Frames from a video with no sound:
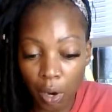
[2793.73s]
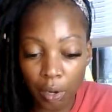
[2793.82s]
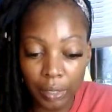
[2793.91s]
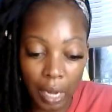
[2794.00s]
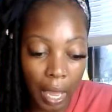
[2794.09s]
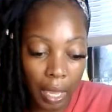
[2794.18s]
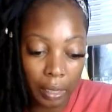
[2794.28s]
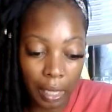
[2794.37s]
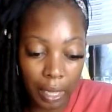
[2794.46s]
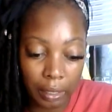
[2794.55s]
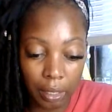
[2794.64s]
are not
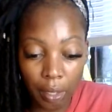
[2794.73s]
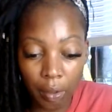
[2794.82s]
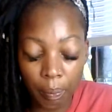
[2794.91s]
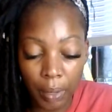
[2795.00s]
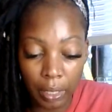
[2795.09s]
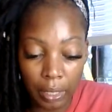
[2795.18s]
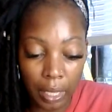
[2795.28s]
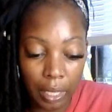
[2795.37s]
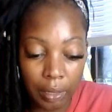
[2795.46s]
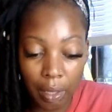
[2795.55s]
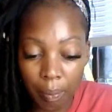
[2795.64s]
like them and they
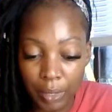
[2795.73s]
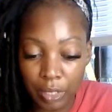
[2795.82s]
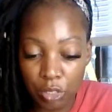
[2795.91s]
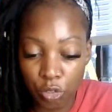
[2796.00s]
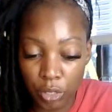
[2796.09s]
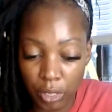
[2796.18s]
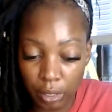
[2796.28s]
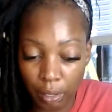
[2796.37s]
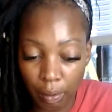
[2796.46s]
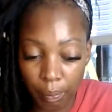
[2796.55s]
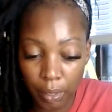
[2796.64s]
end up mistreating
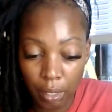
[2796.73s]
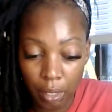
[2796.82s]
them,